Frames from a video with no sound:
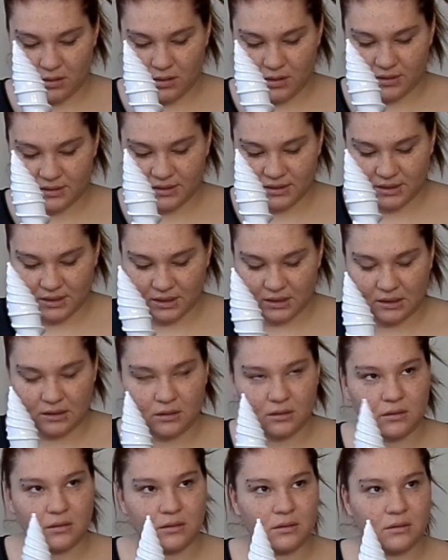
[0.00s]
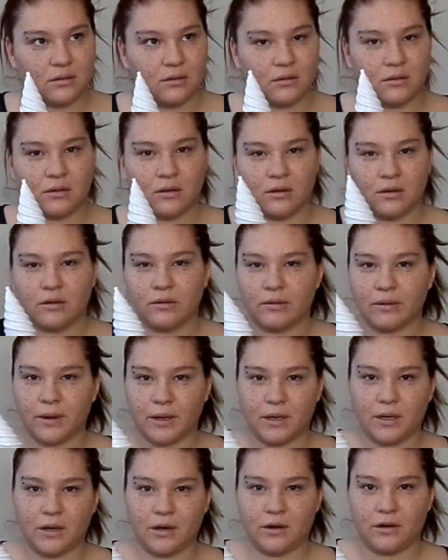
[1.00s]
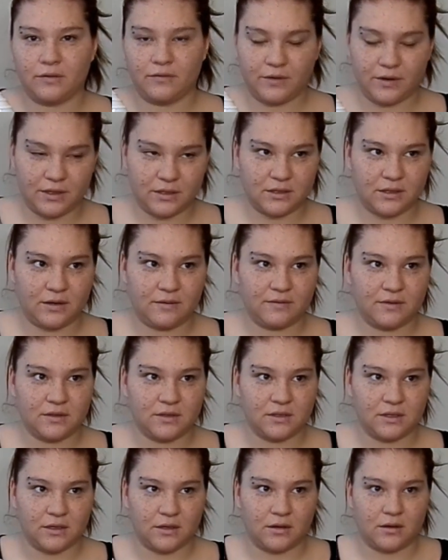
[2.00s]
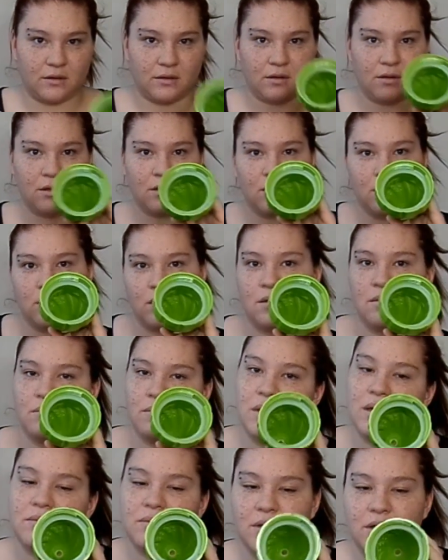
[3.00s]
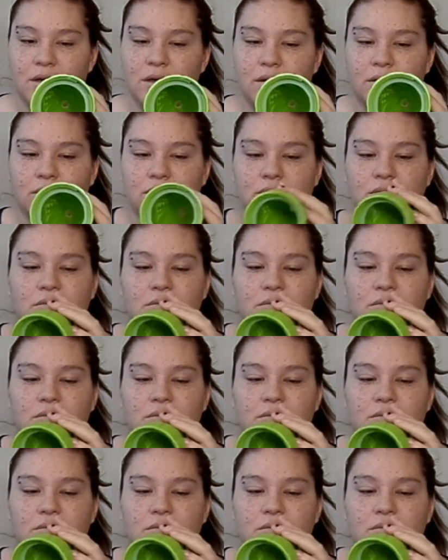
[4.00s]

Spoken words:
a seal right here, and if it doesn't have the seal, maybe,